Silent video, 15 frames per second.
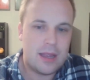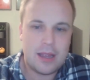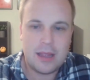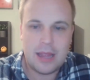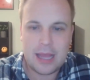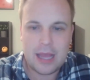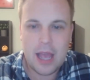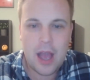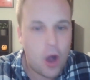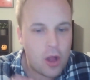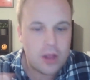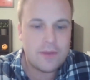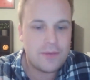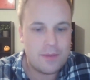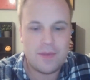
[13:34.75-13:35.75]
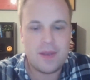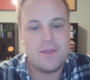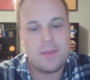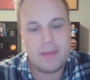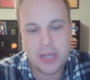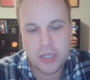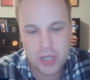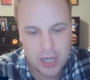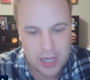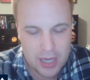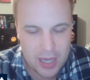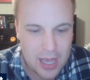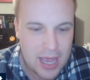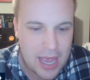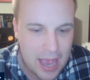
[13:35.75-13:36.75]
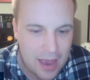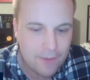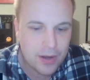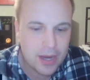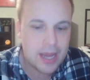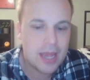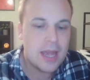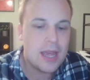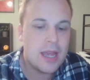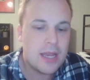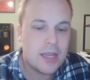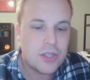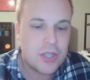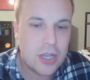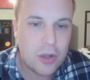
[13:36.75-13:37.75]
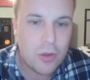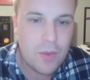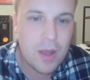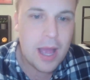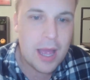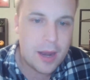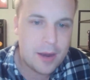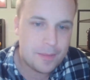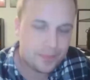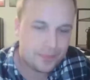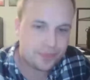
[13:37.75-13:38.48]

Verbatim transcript: Like all of them favor the Magic. Every single one.